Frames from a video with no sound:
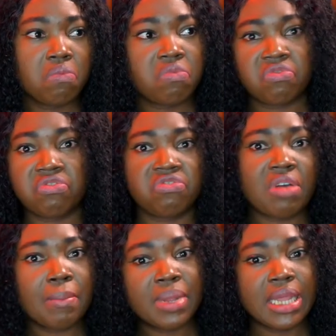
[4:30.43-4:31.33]

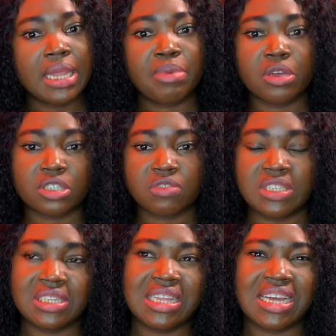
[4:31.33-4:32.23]
family, because
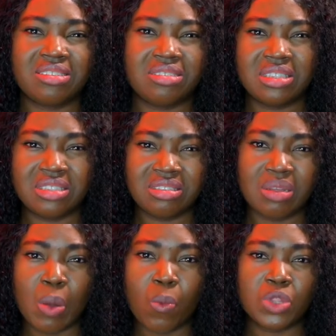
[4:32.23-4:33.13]
obviously that's
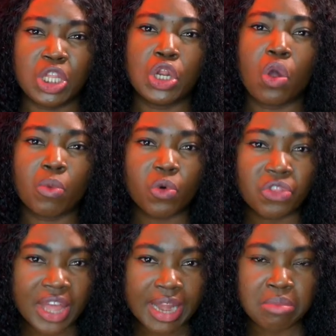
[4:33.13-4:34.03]
the normal
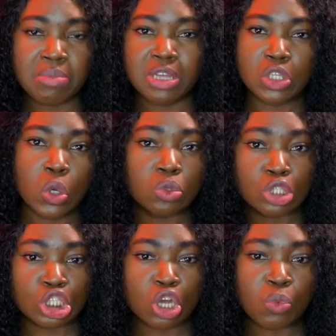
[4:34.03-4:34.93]
thing. Maybe his own
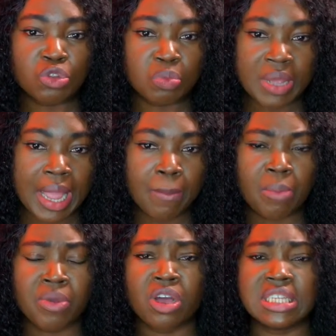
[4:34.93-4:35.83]
son would be it,
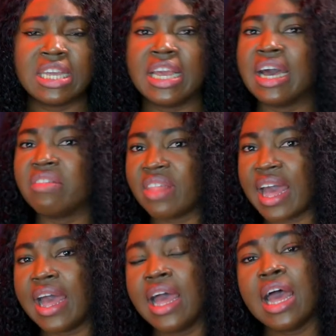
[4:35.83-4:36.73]
but because he heard
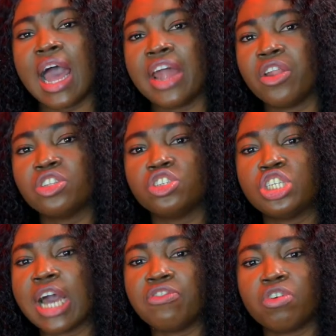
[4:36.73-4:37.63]
that another
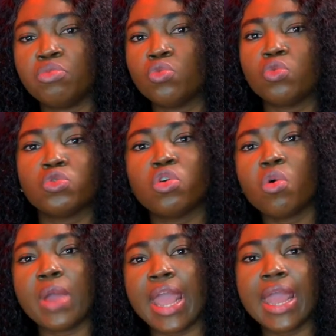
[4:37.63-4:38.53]
child from
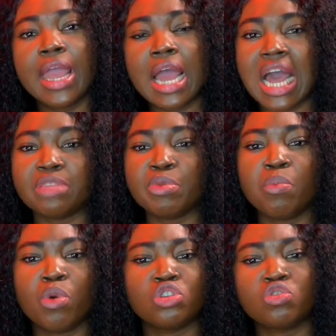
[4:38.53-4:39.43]
nowhere has
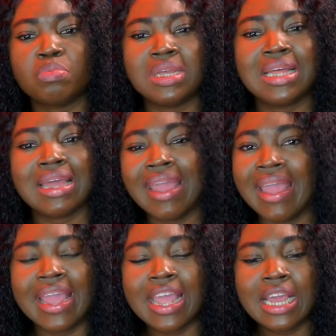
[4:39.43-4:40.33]
been born to be the
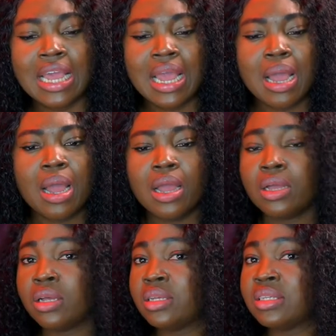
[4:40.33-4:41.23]
king,
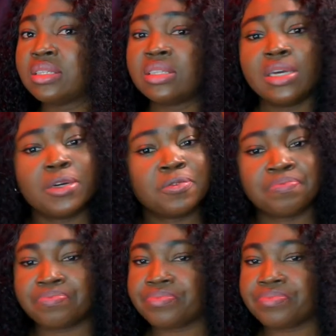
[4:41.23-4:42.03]
still